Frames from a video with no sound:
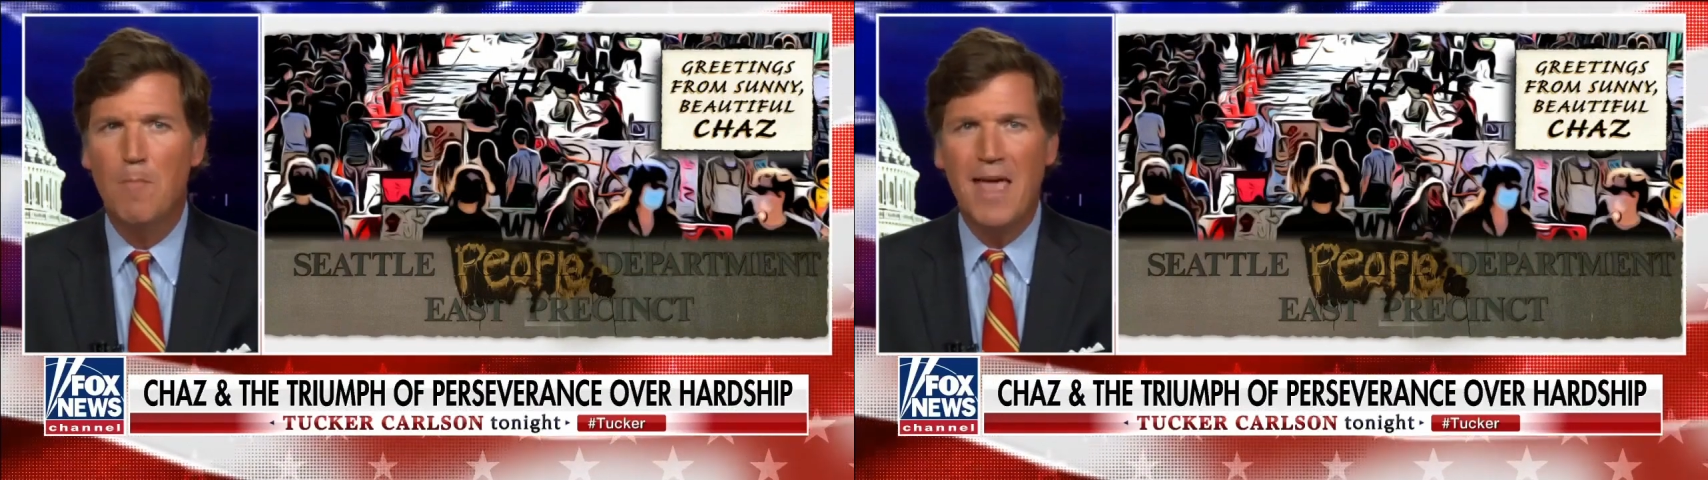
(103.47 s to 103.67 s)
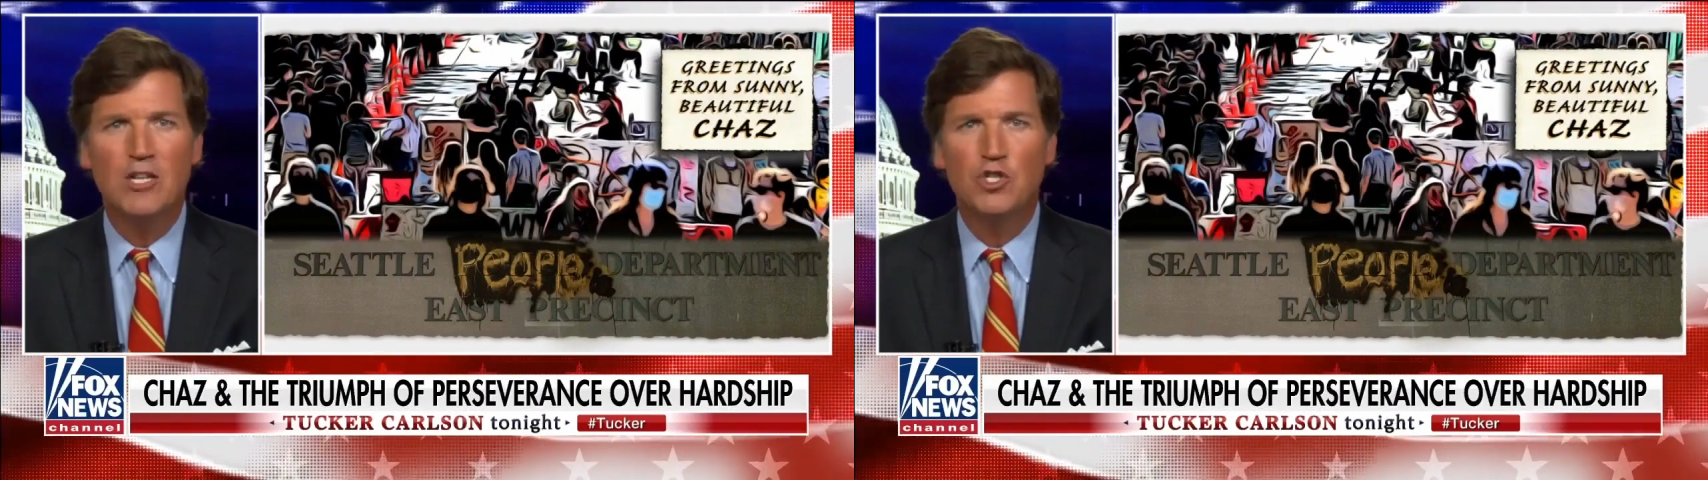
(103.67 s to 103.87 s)

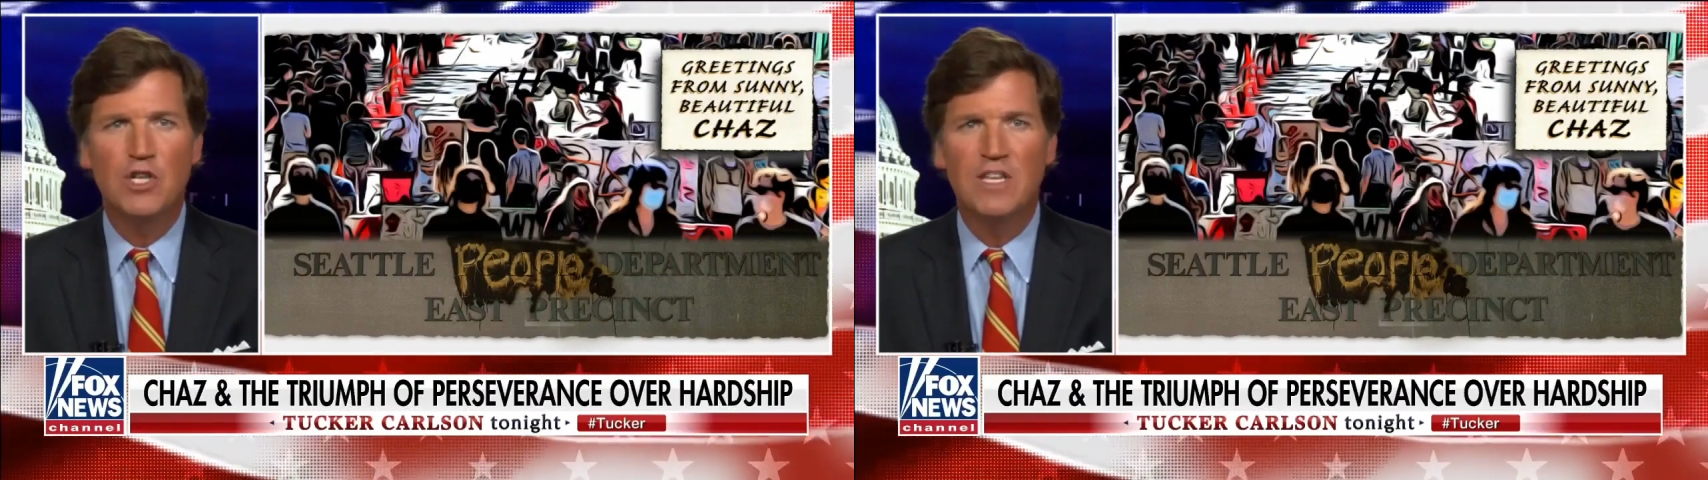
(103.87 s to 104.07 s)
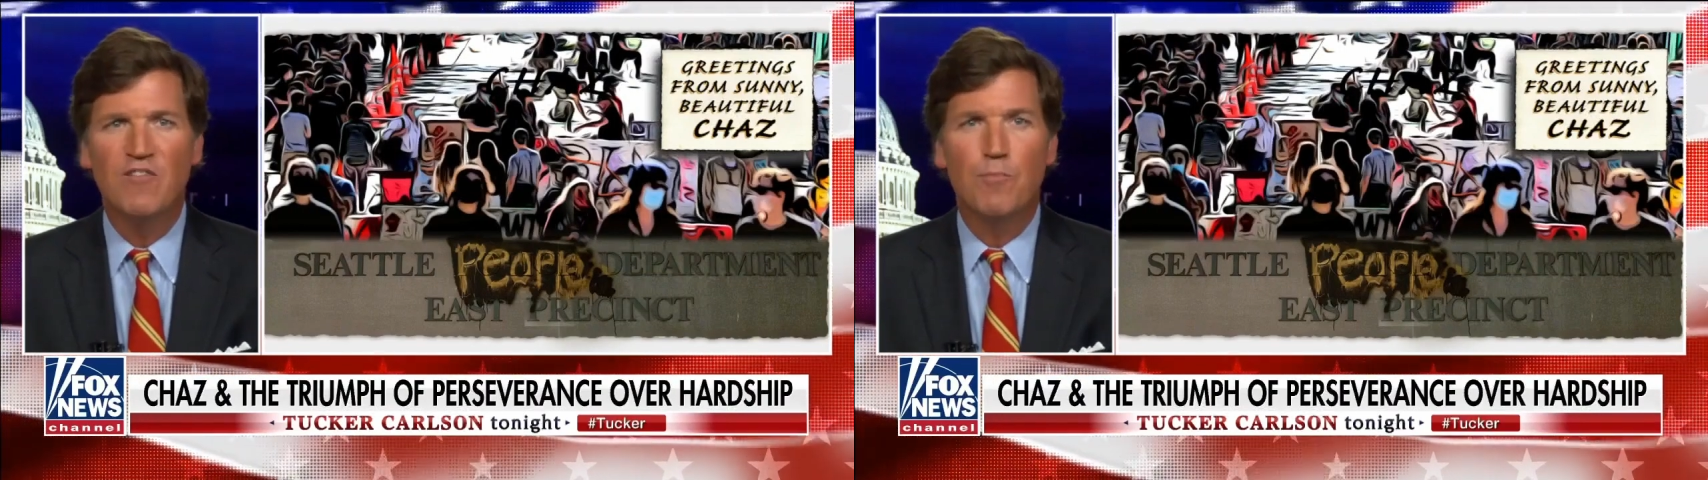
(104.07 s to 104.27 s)
The
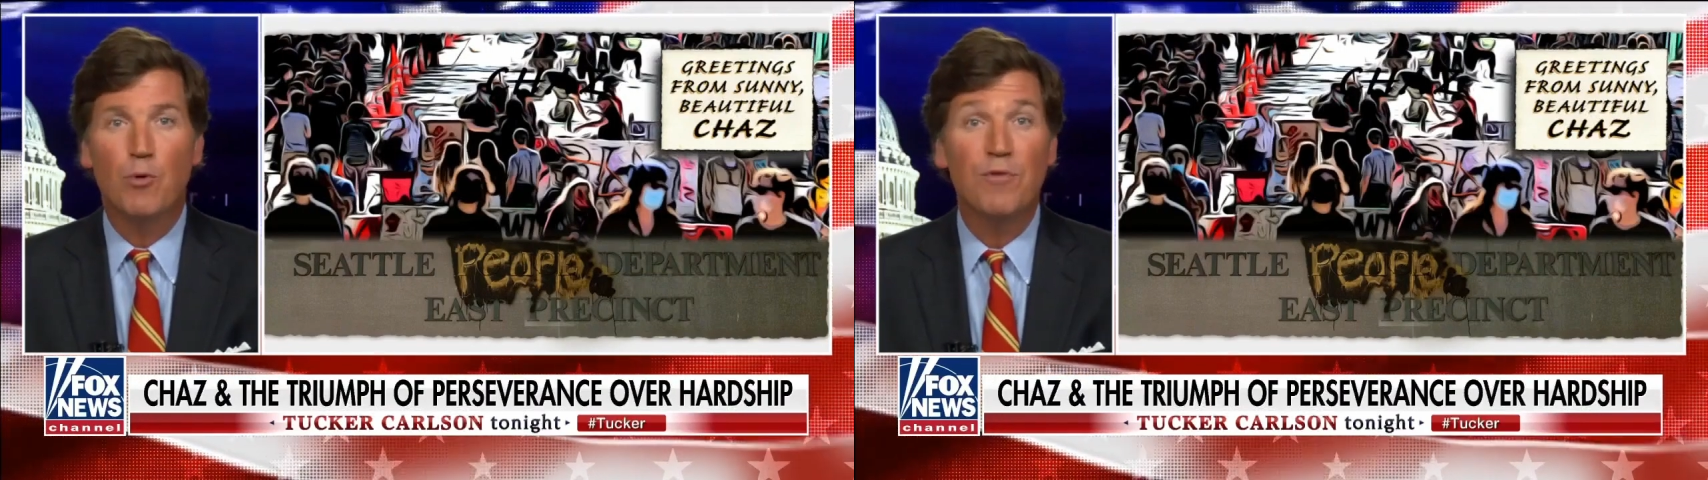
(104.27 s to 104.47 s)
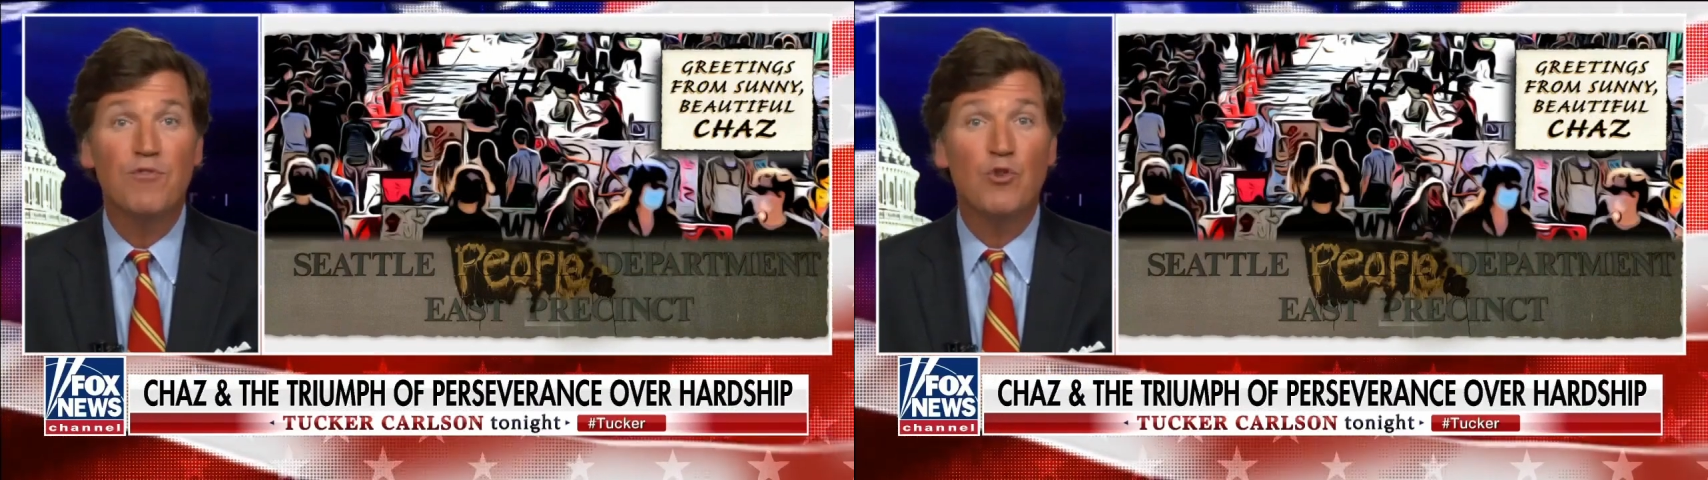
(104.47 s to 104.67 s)
teaser
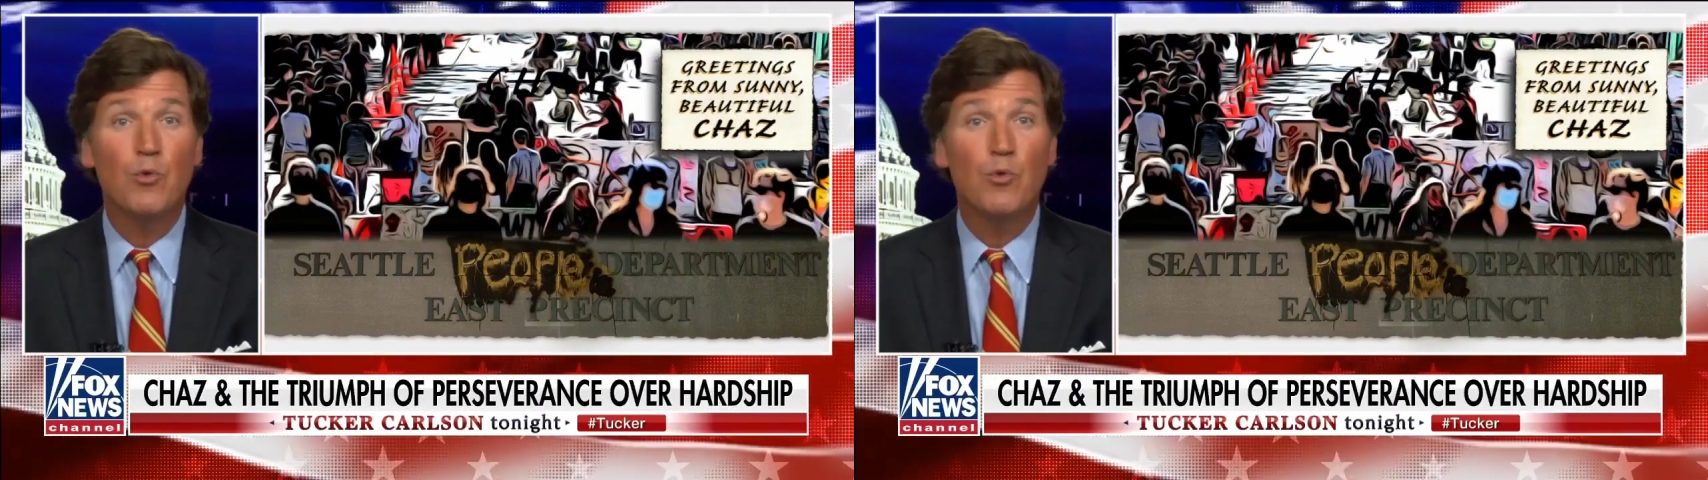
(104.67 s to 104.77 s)
acts as the